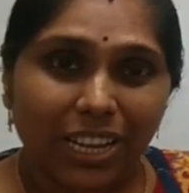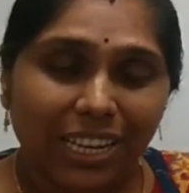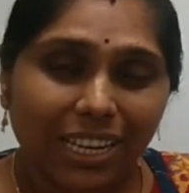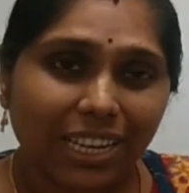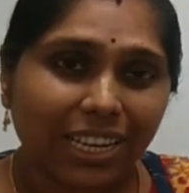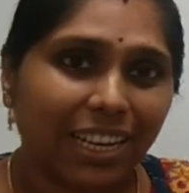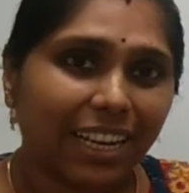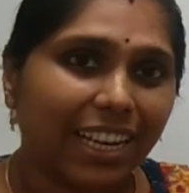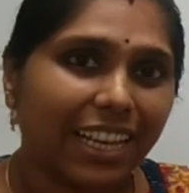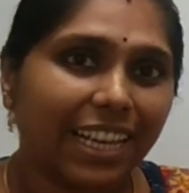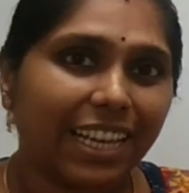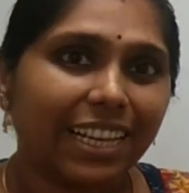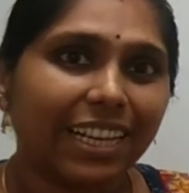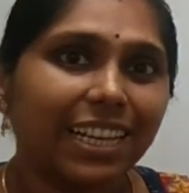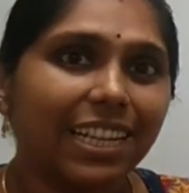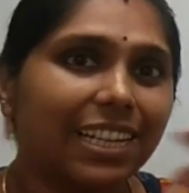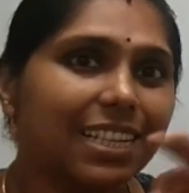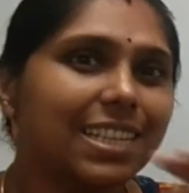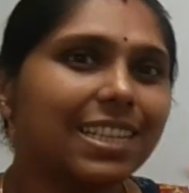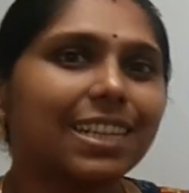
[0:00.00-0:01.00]
in
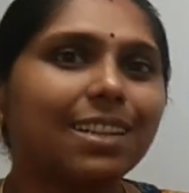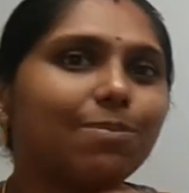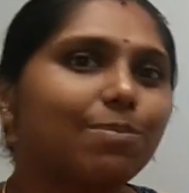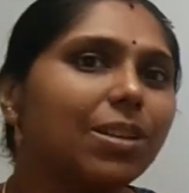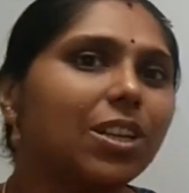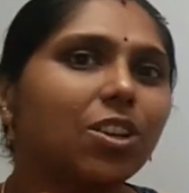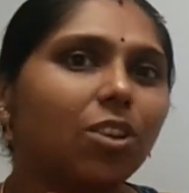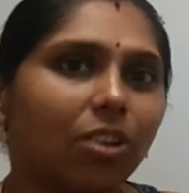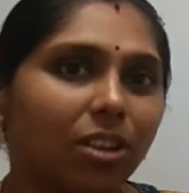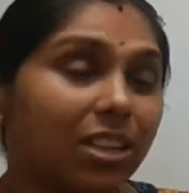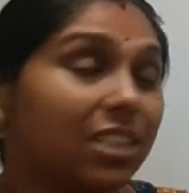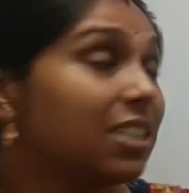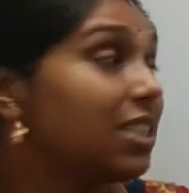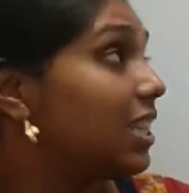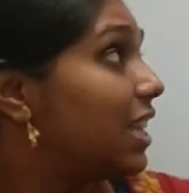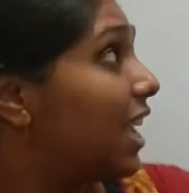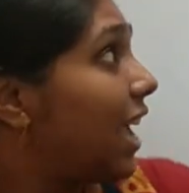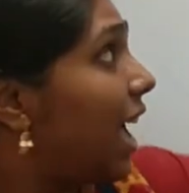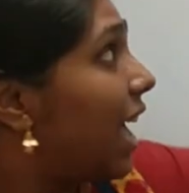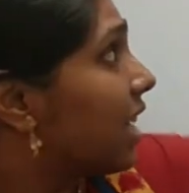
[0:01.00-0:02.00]
legal
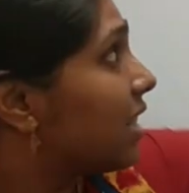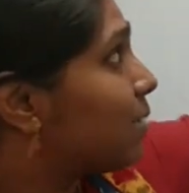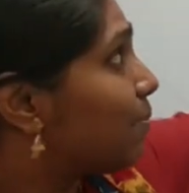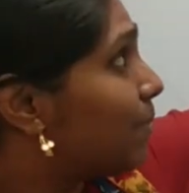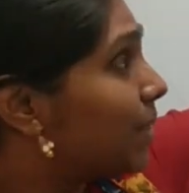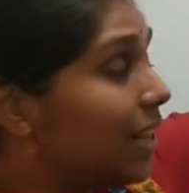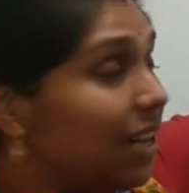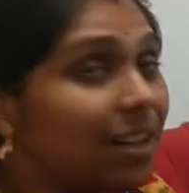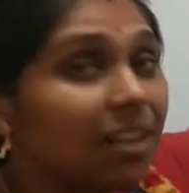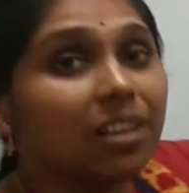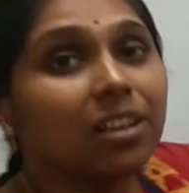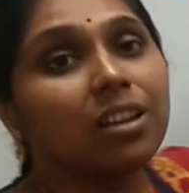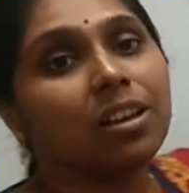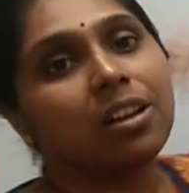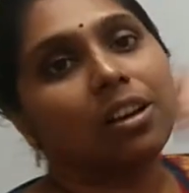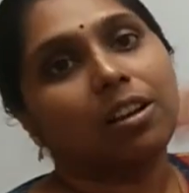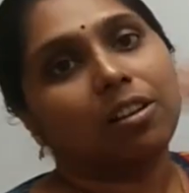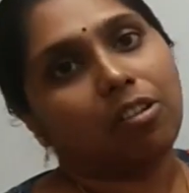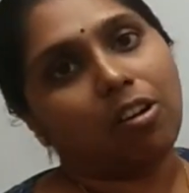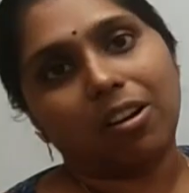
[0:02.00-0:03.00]
terminology as per
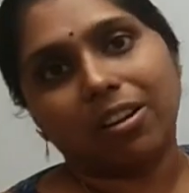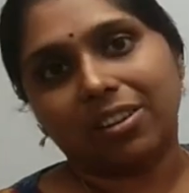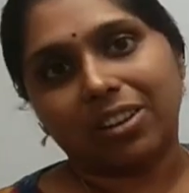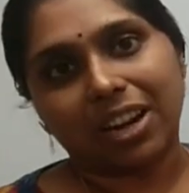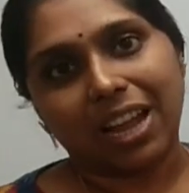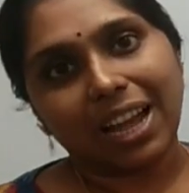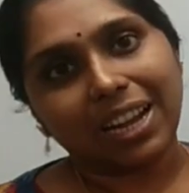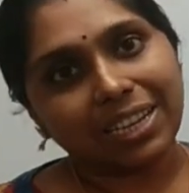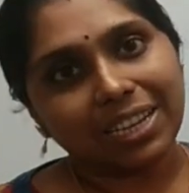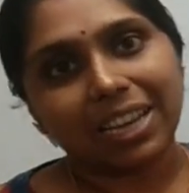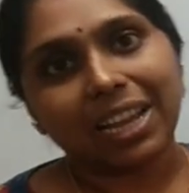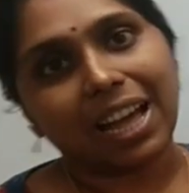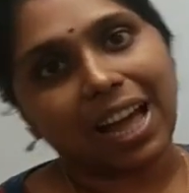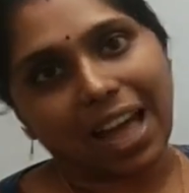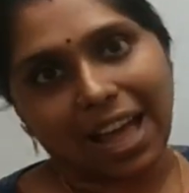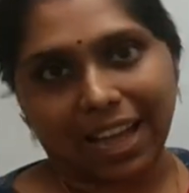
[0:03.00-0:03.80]
contract.